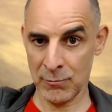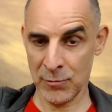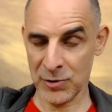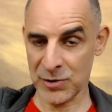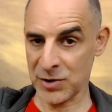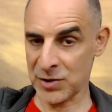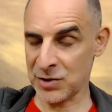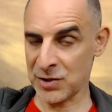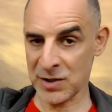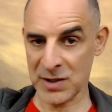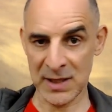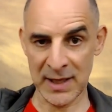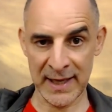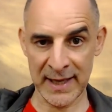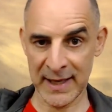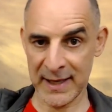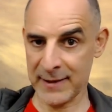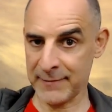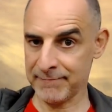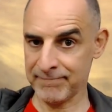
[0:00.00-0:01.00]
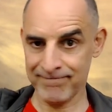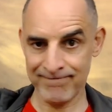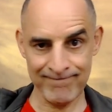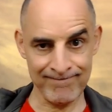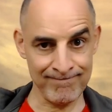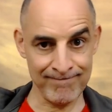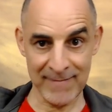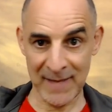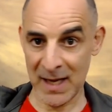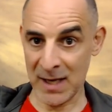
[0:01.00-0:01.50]
which is just like,
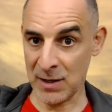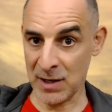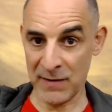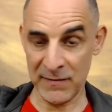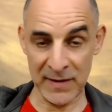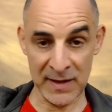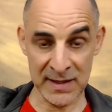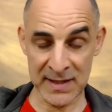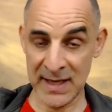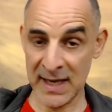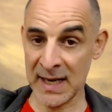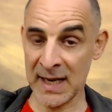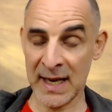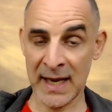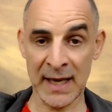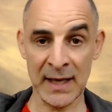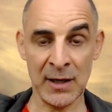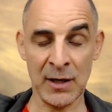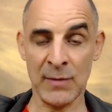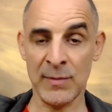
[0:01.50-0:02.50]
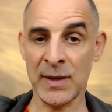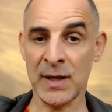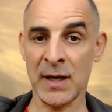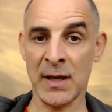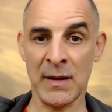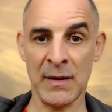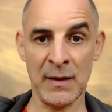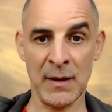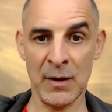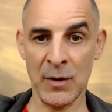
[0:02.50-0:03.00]
hey, you have this deadline coming
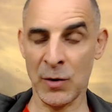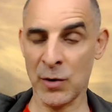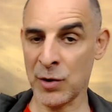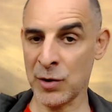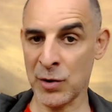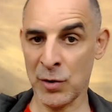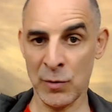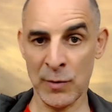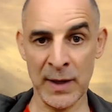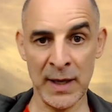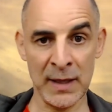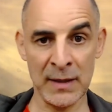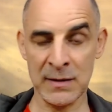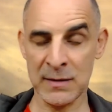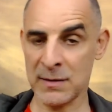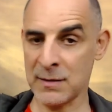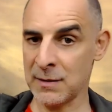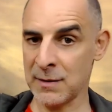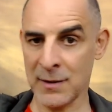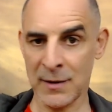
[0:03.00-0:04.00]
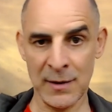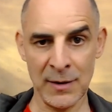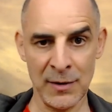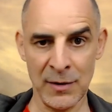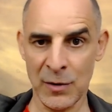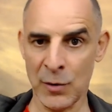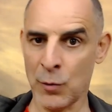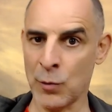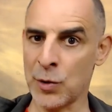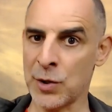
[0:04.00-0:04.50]
and the longer you wait,
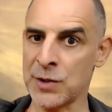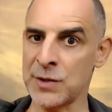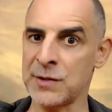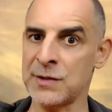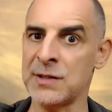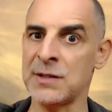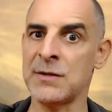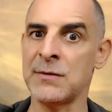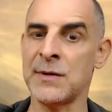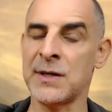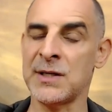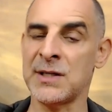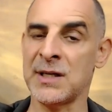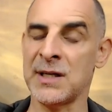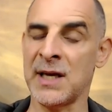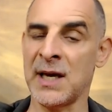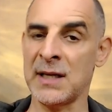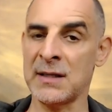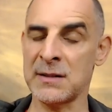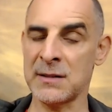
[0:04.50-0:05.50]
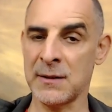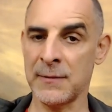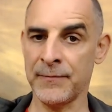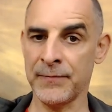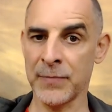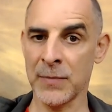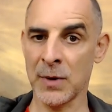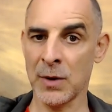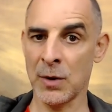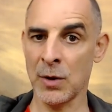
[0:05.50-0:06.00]
the worse the situation gets.
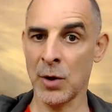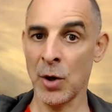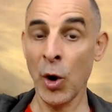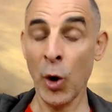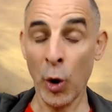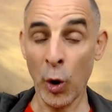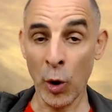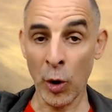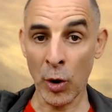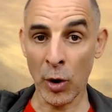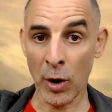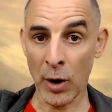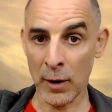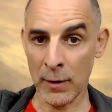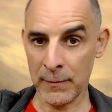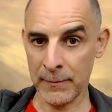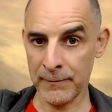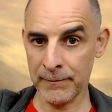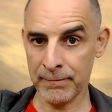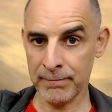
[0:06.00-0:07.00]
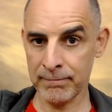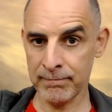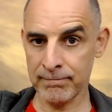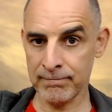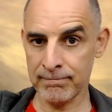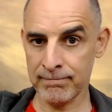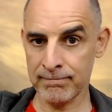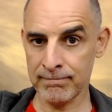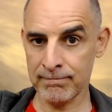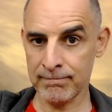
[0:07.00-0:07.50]
Or
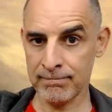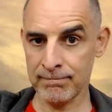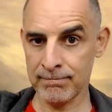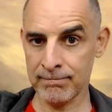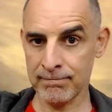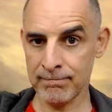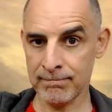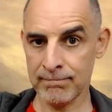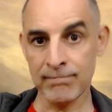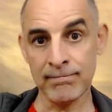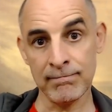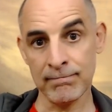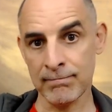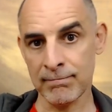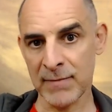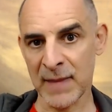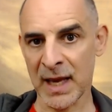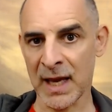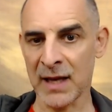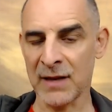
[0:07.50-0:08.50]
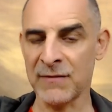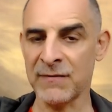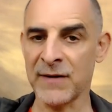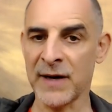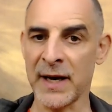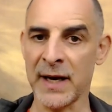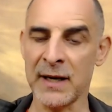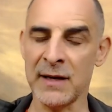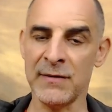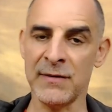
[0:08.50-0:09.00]
they get
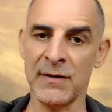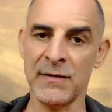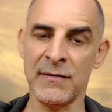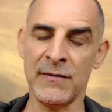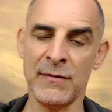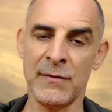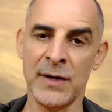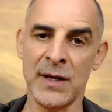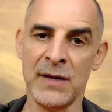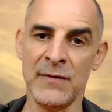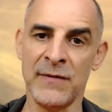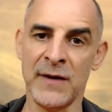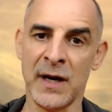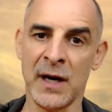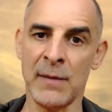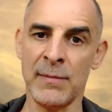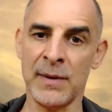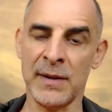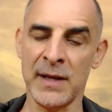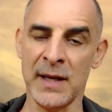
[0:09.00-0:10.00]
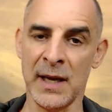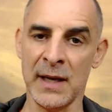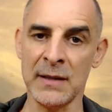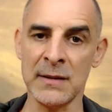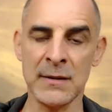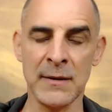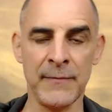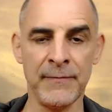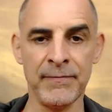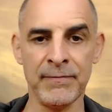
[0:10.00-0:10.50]
fired and they really fuck up at the
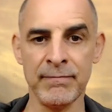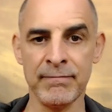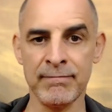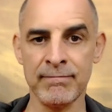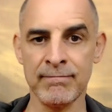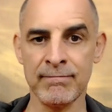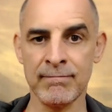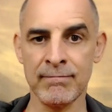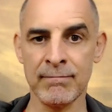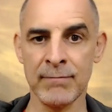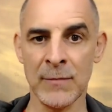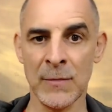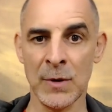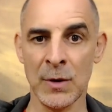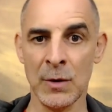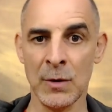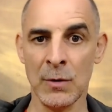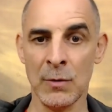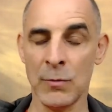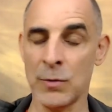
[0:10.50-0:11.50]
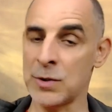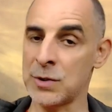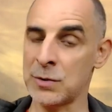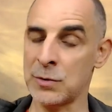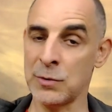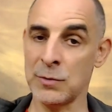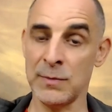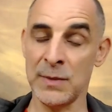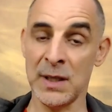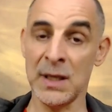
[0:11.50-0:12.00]
end, which
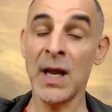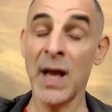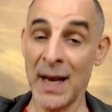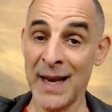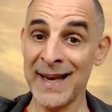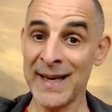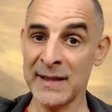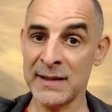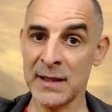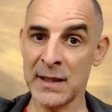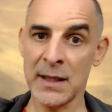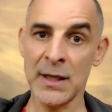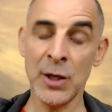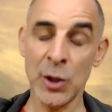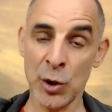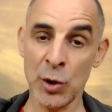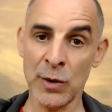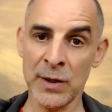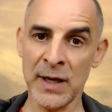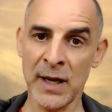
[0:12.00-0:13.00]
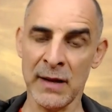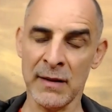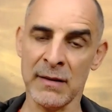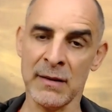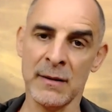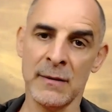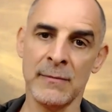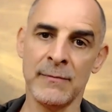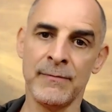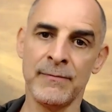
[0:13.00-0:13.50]
could mean literally your
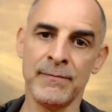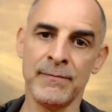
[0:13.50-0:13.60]
death.